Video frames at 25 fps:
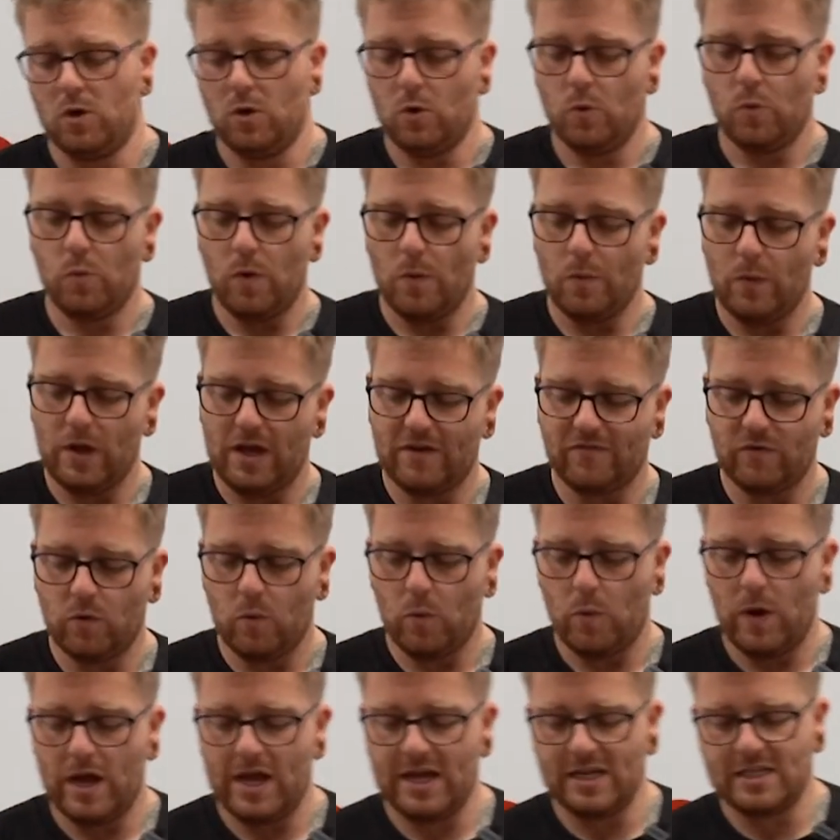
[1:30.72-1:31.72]
When we have a
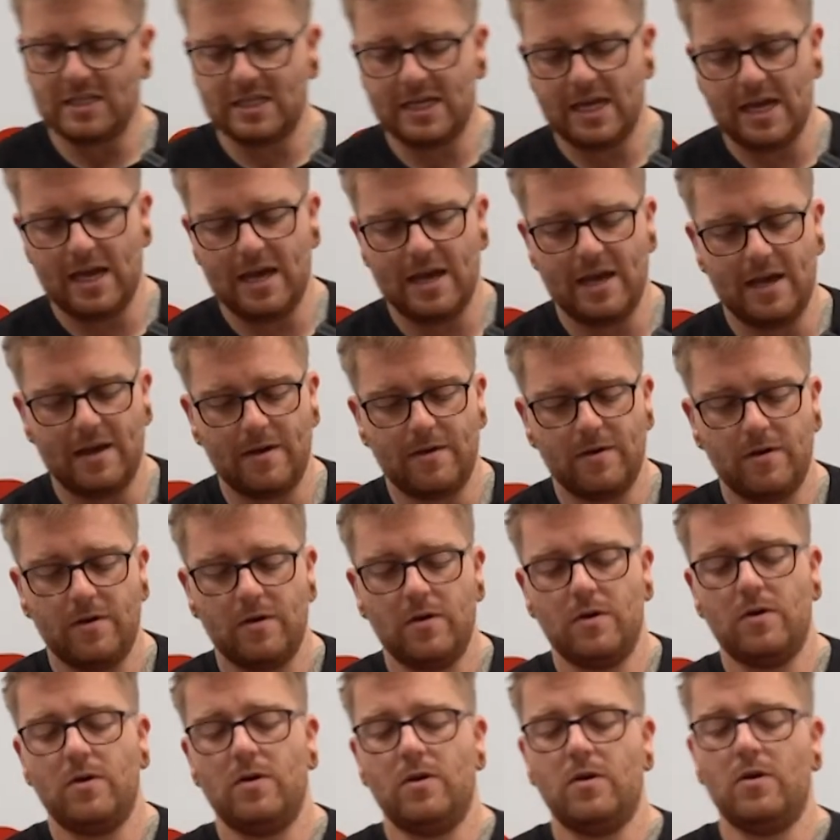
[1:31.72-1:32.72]
wastegate,
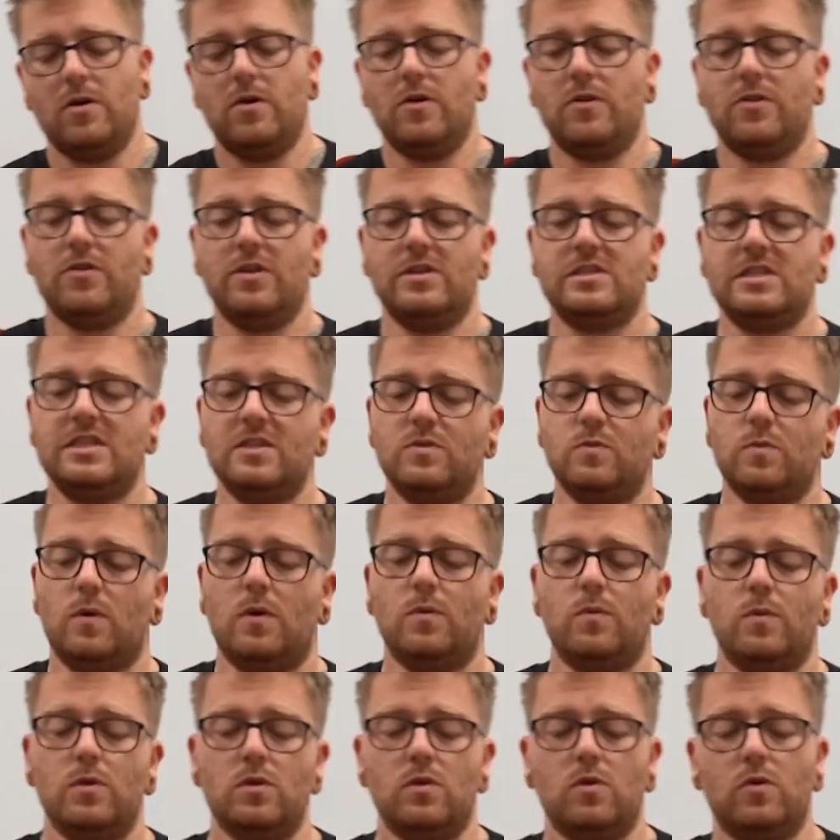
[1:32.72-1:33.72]
this is
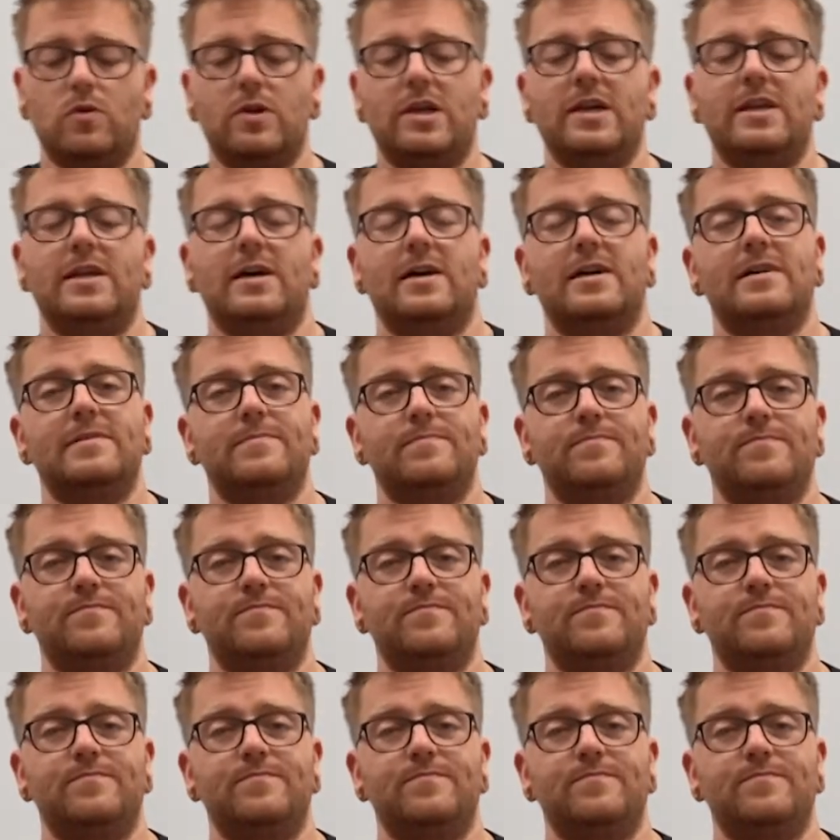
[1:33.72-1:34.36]
what we're looking at.